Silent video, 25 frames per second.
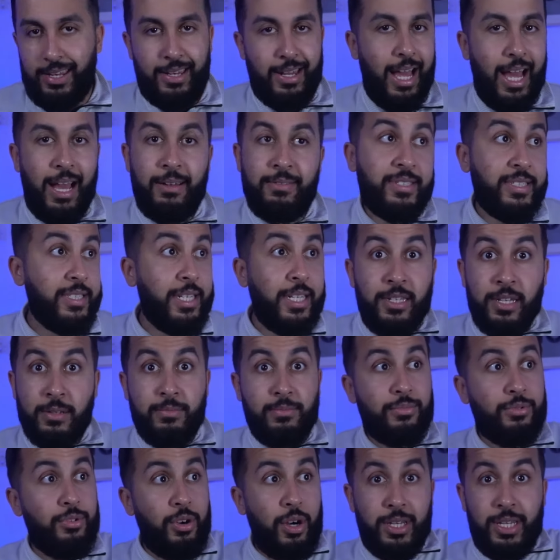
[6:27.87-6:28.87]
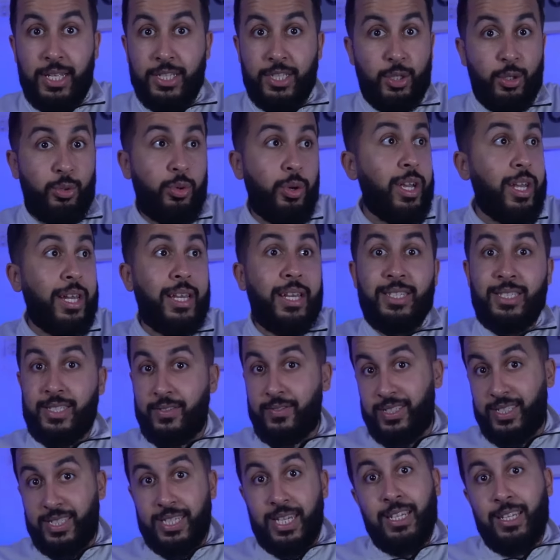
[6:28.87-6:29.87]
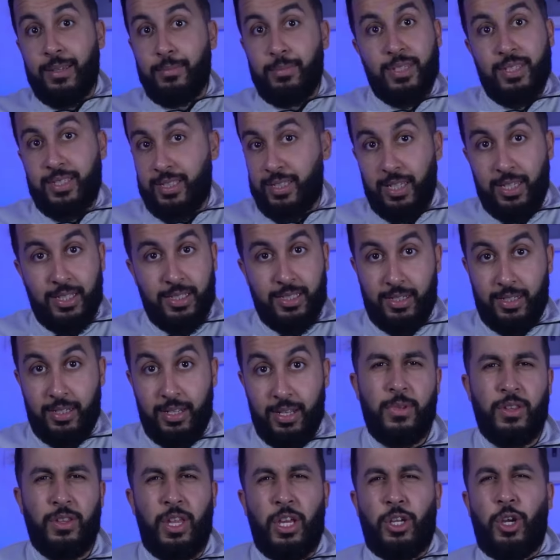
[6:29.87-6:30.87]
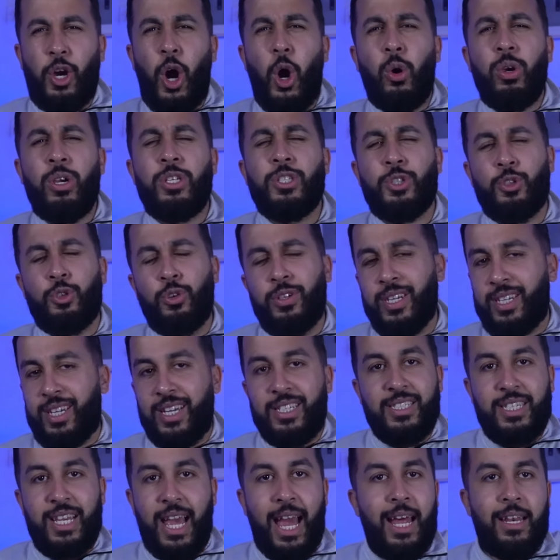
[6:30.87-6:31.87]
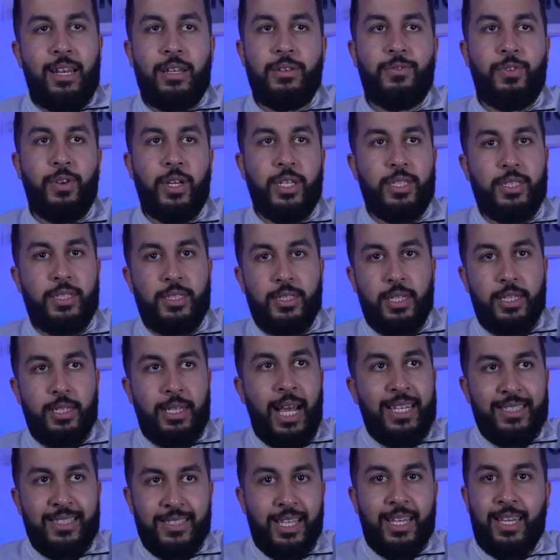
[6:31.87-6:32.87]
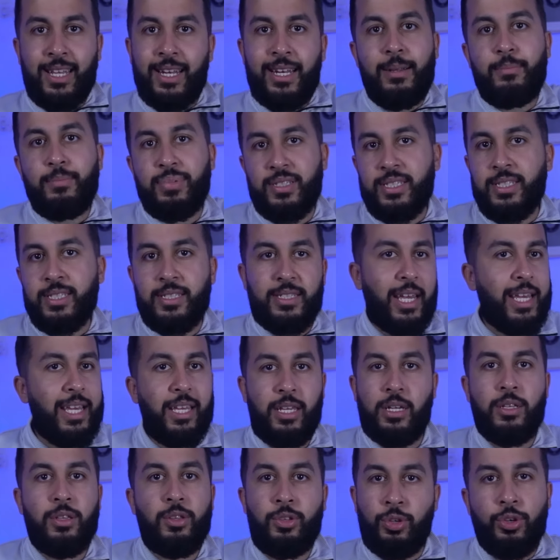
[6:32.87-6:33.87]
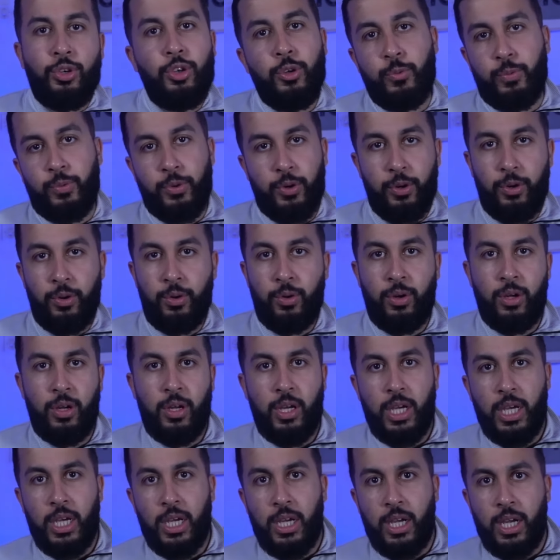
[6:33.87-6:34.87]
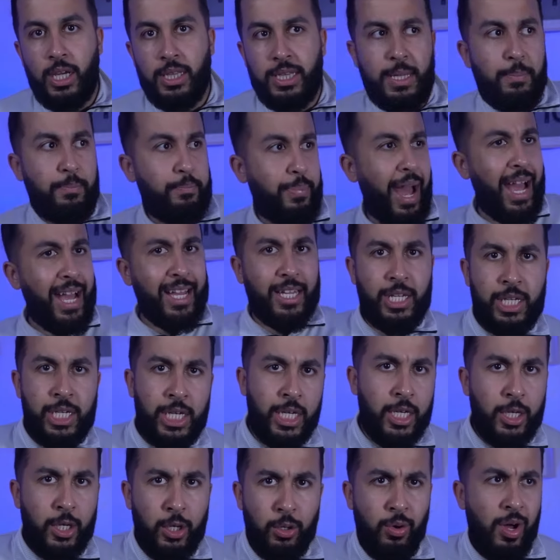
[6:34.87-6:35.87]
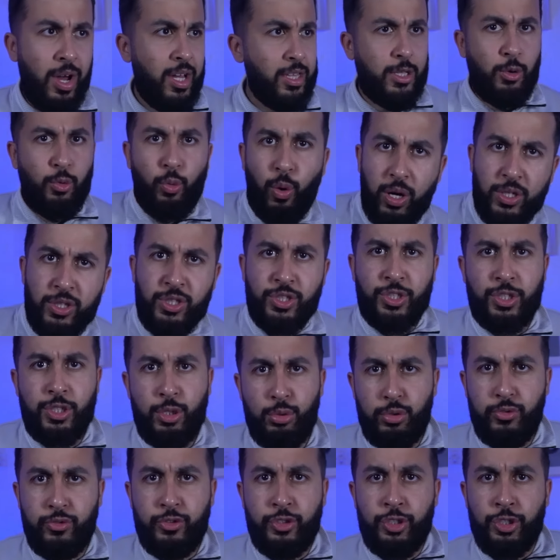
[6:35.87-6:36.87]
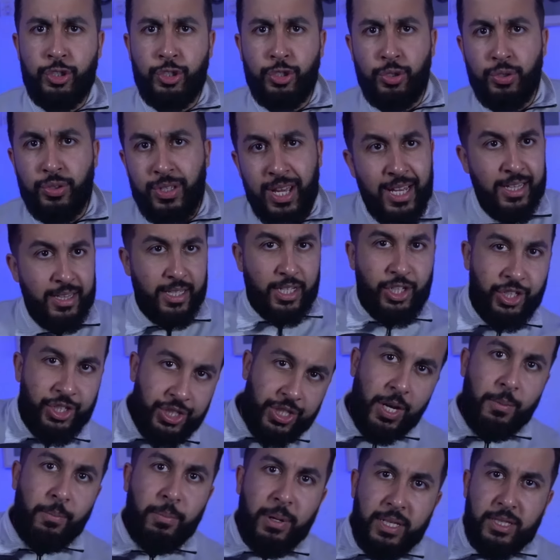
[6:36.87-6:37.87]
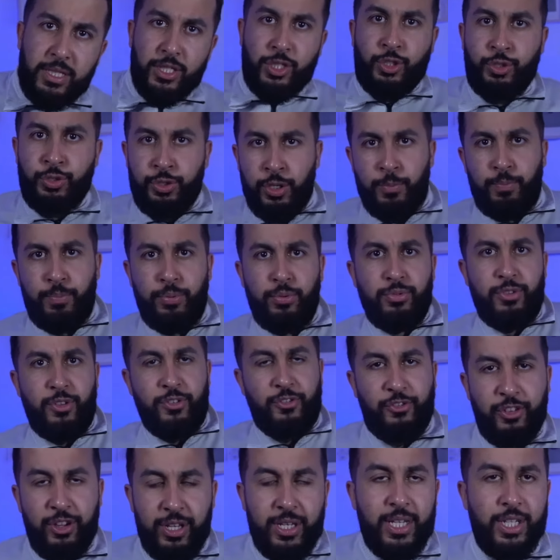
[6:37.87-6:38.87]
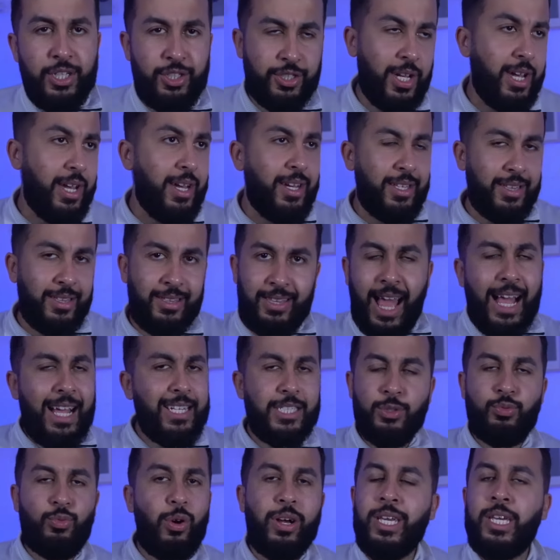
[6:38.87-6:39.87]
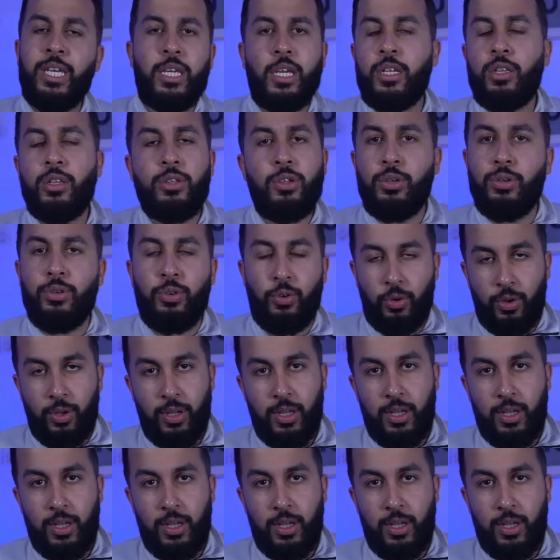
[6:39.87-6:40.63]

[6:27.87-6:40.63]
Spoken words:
I've seen him run as quickly as I've seen him this season. The goal he scored against Alaves, that's the glimpses that he can do, bro. The back heel, the 1-2 with Jude, the shimmy, the dribble, the finish. That's what he can do.